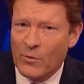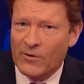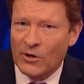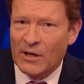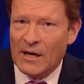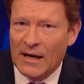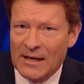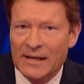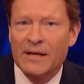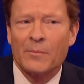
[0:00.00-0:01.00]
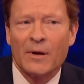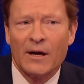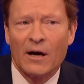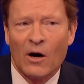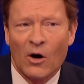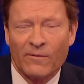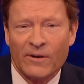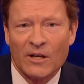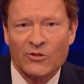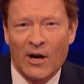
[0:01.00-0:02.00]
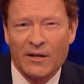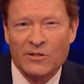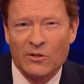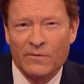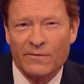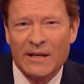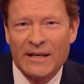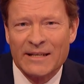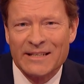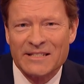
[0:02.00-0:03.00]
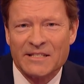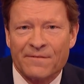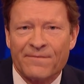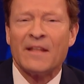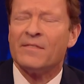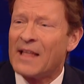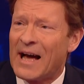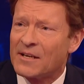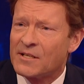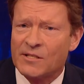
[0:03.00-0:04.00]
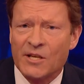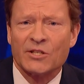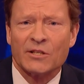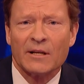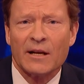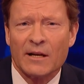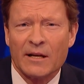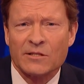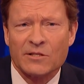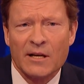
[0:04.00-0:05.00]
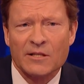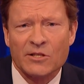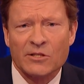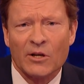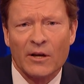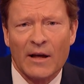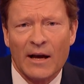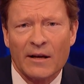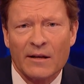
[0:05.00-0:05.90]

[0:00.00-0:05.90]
we've got a clip here of her trying to sort of defend that decision. Let's just look at that.